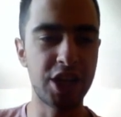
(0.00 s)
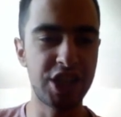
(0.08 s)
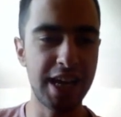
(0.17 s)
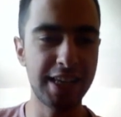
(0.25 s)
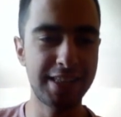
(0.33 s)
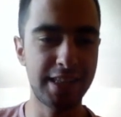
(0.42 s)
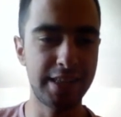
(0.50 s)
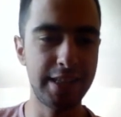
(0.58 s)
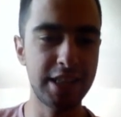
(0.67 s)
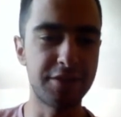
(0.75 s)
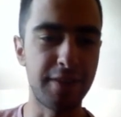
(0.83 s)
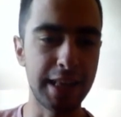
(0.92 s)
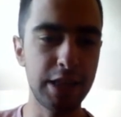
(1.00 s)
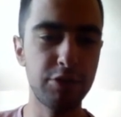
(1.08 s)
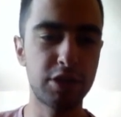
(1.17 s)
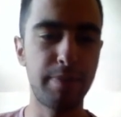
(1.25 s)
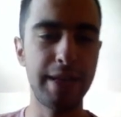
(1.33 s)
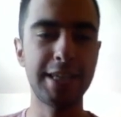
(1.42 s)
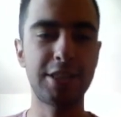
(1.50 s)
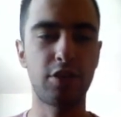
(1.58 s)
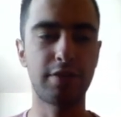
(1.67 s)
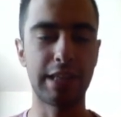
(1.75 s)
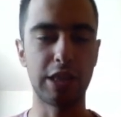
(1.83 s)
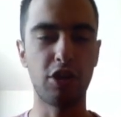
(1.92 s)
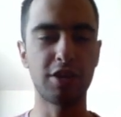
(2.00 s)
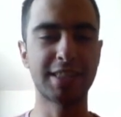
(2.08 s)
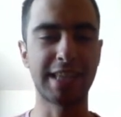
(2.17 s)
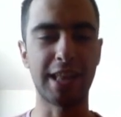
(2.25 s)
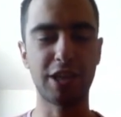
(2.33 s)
adjust these values based on the loss